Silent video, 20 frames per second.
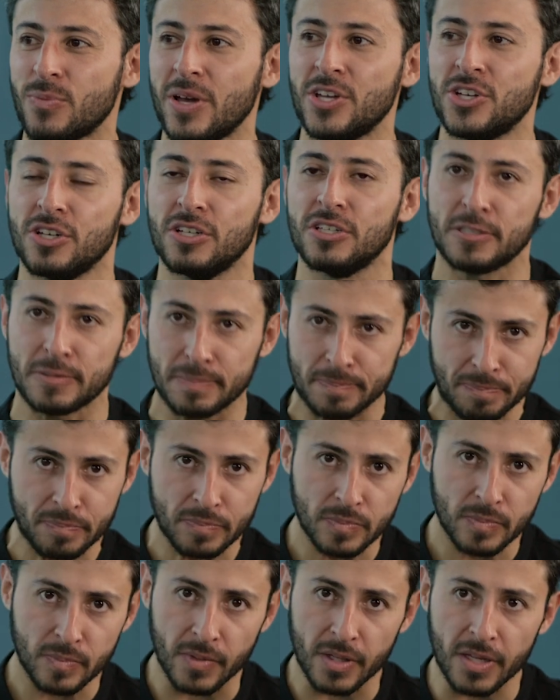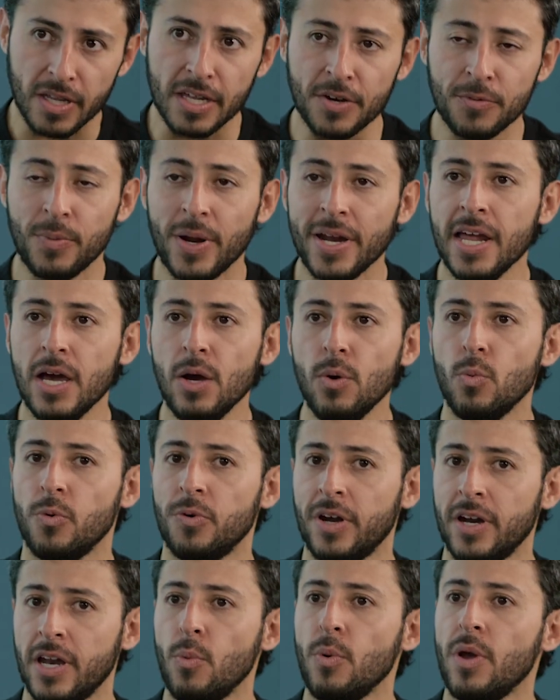questions. Right now,
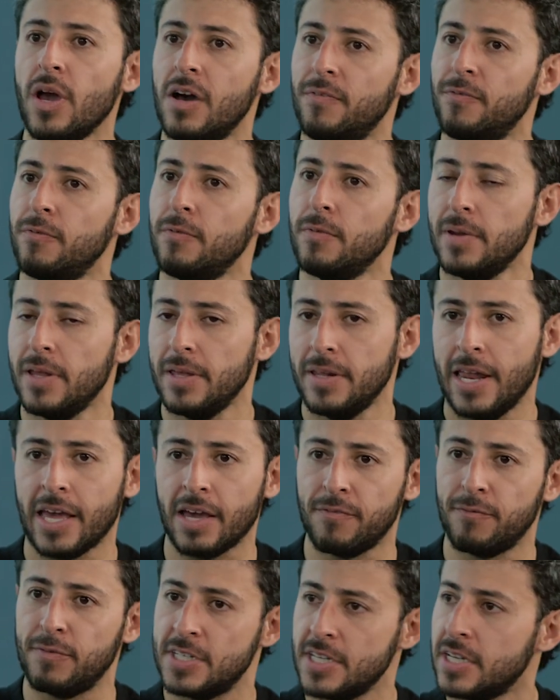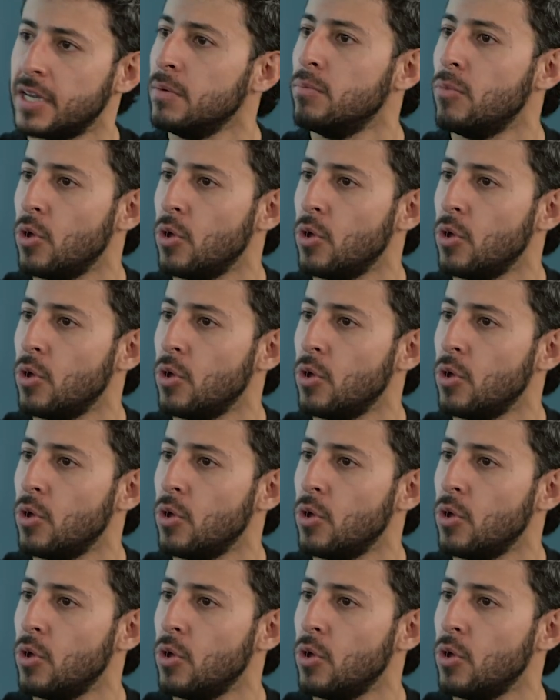right now we have like a physical